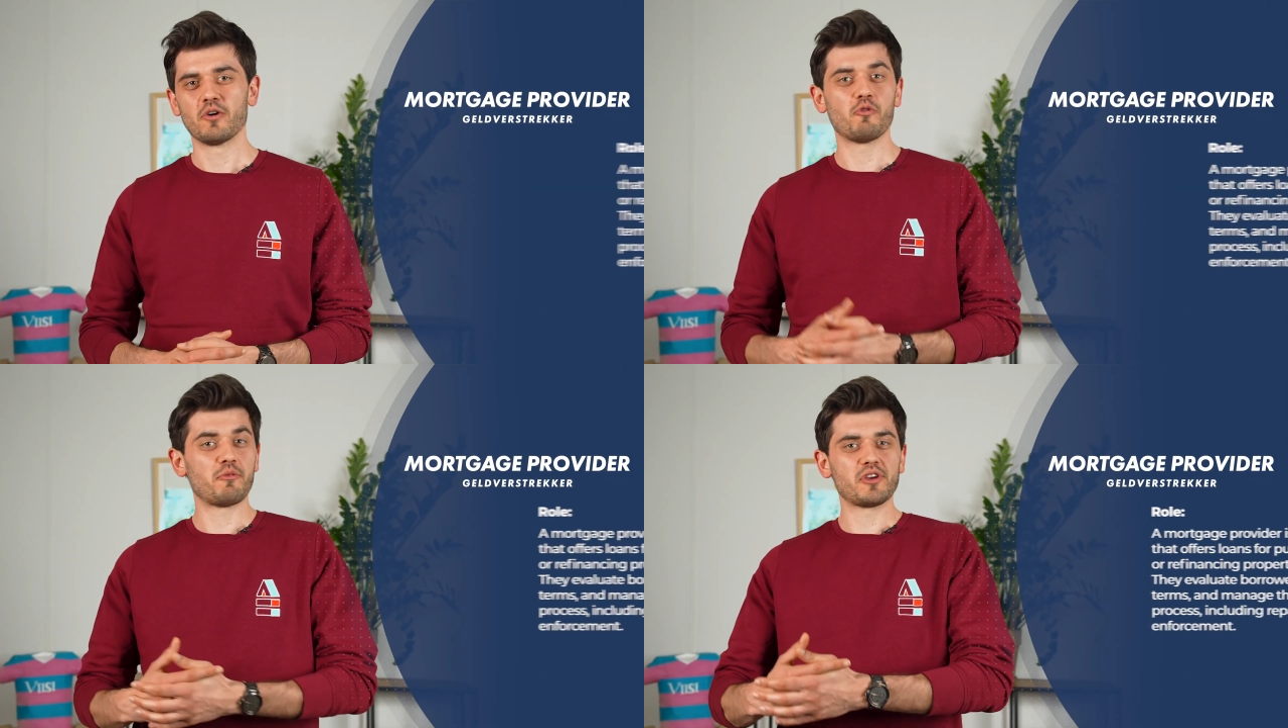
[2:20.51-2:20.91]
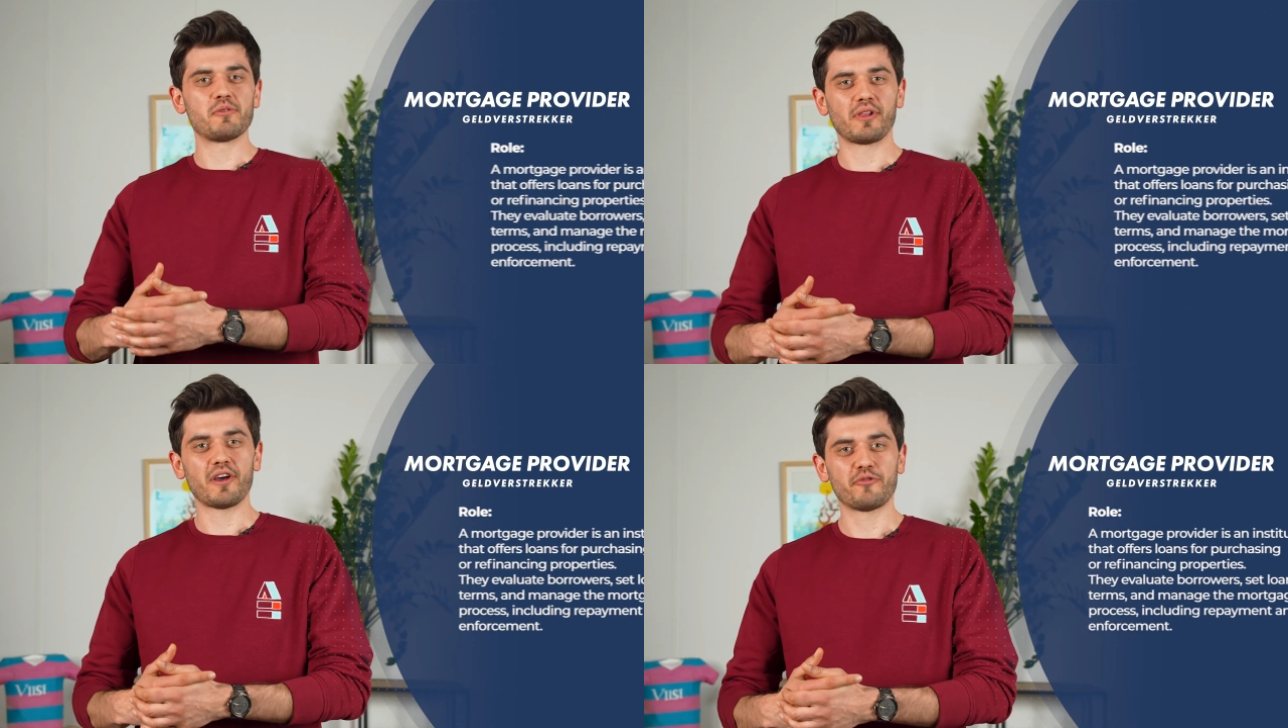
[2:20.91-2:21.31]
When we
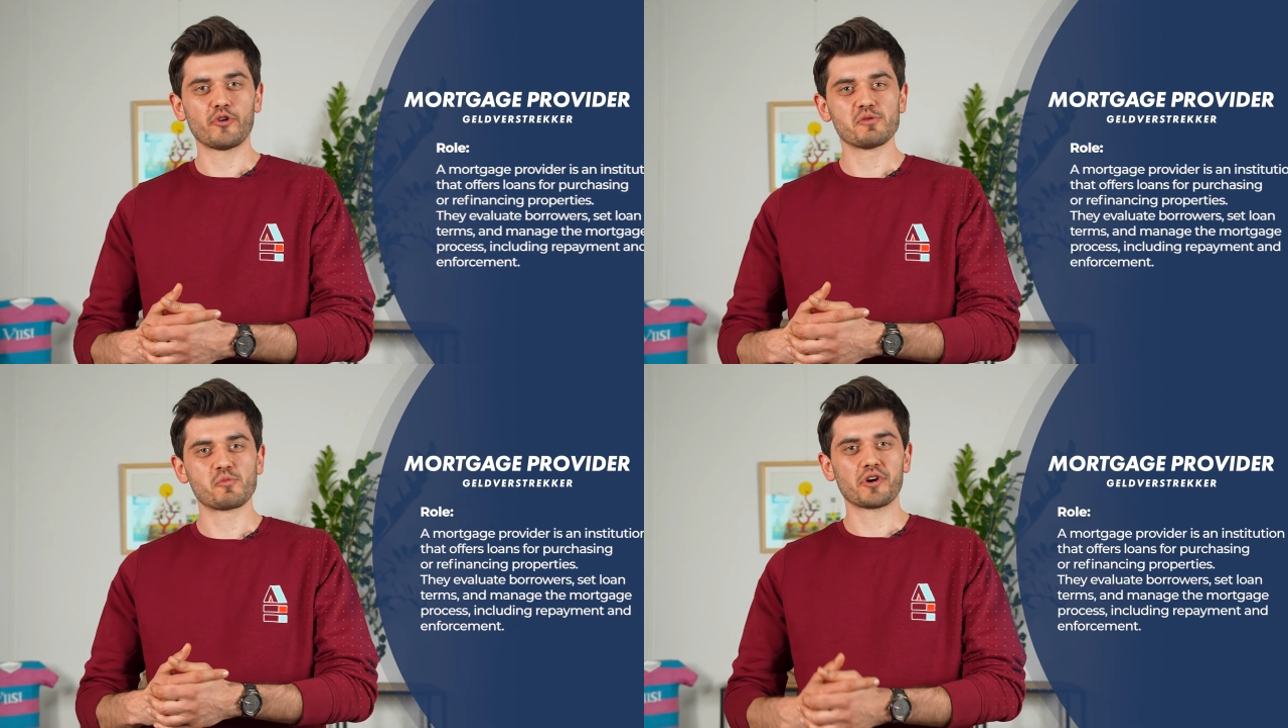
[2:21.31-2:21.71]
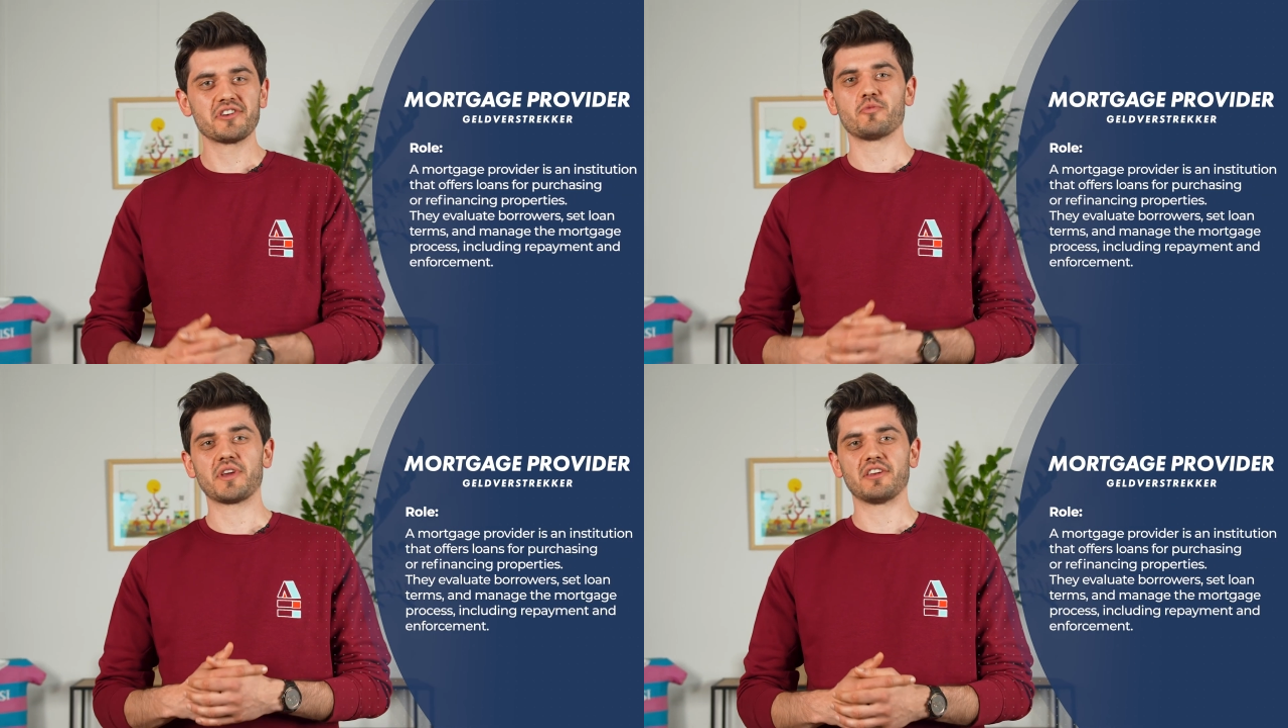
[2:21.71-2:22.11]
apply for your
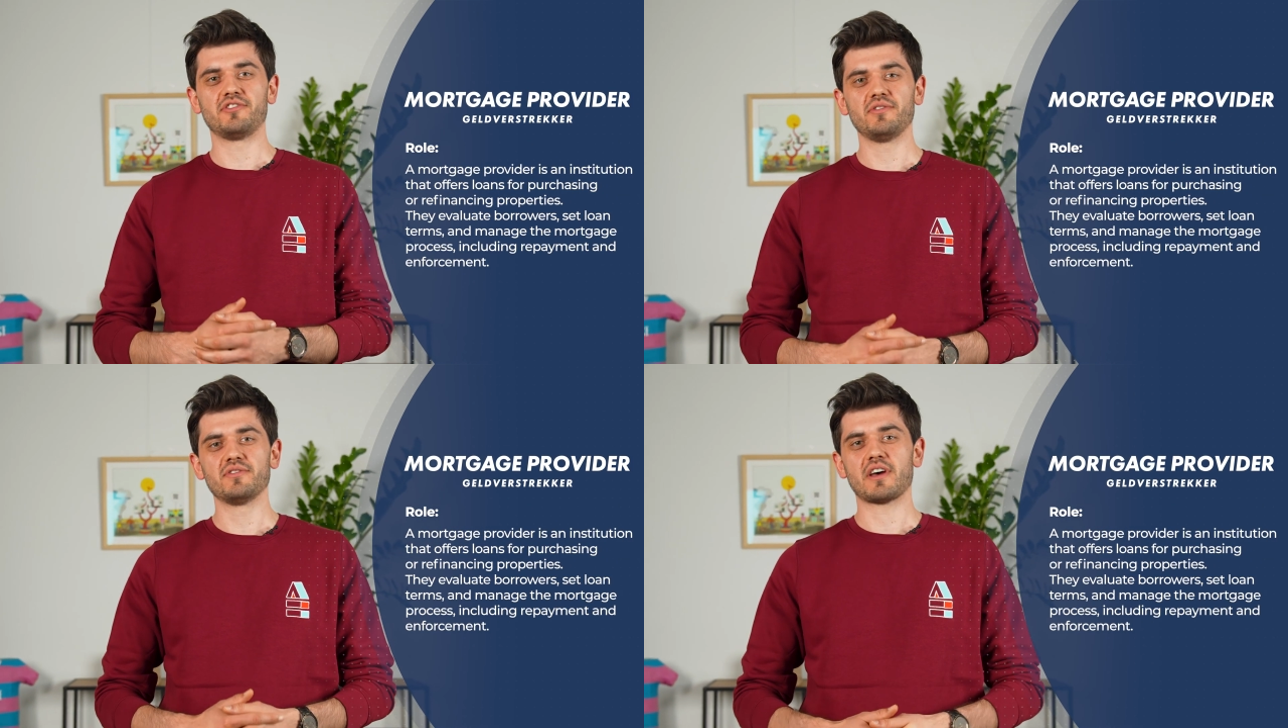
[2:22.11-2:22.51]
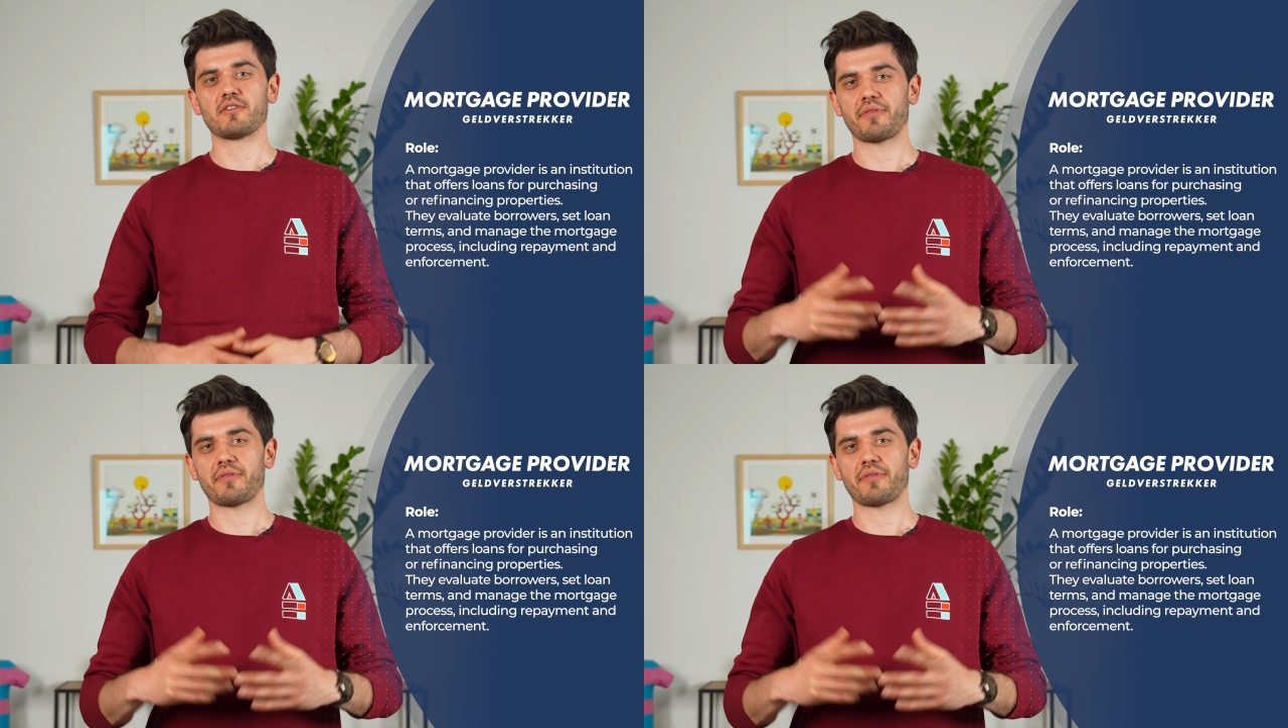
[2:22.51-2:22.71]
mortgage, we can choose out of